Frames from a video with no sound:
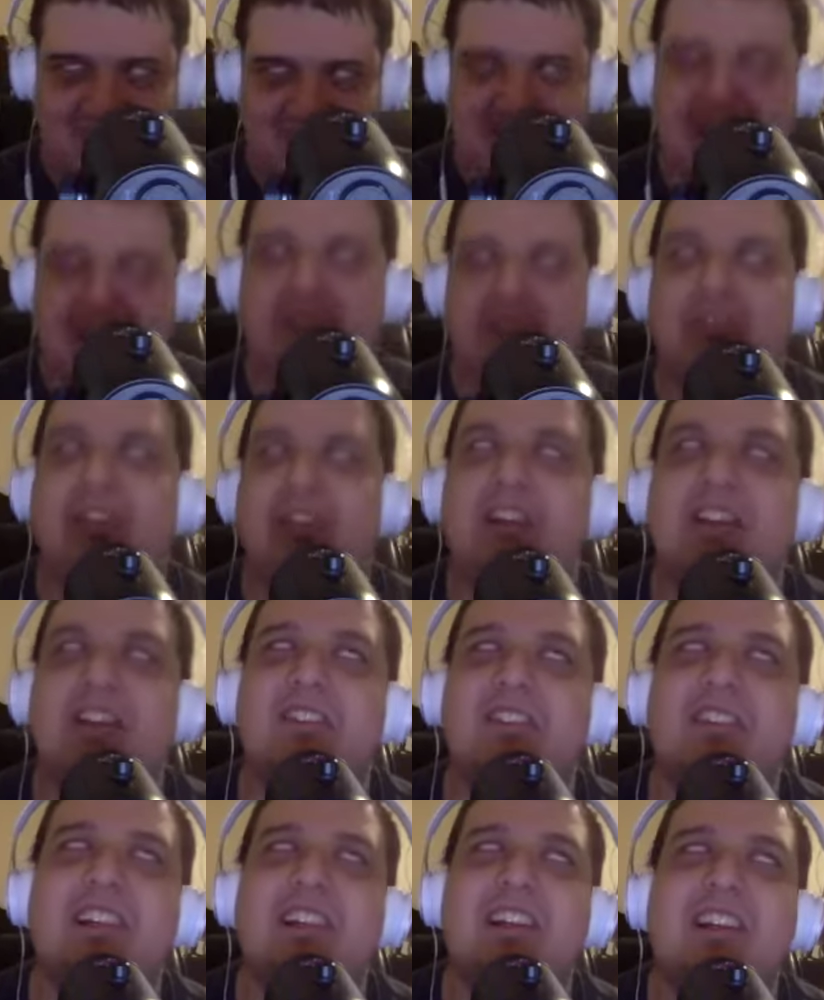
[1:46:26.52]
I no will accredit,
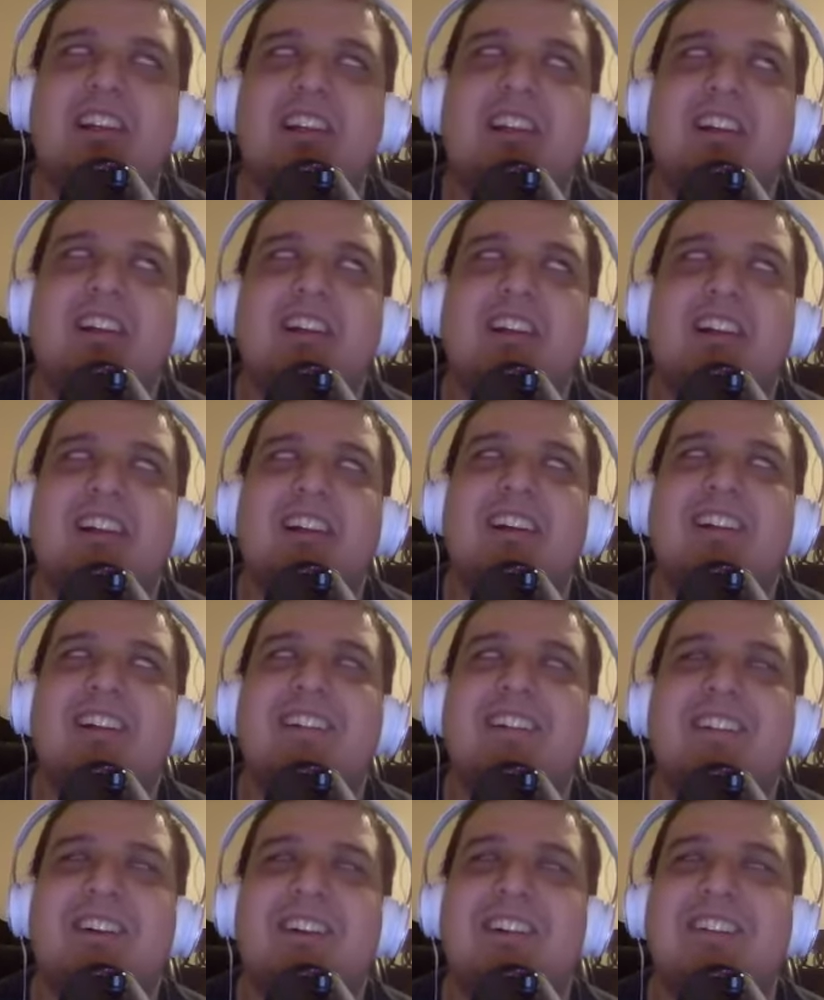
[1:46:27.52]
literally. There, there's
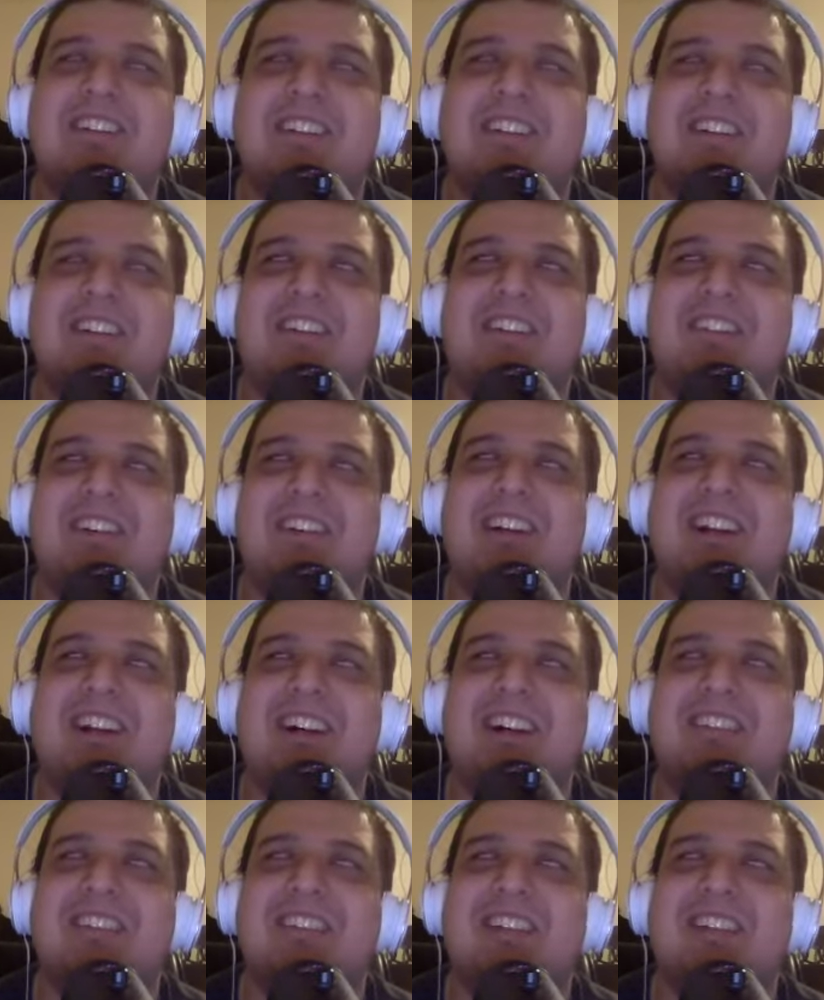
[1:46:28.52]
no. Don't, don't worry, Oscar.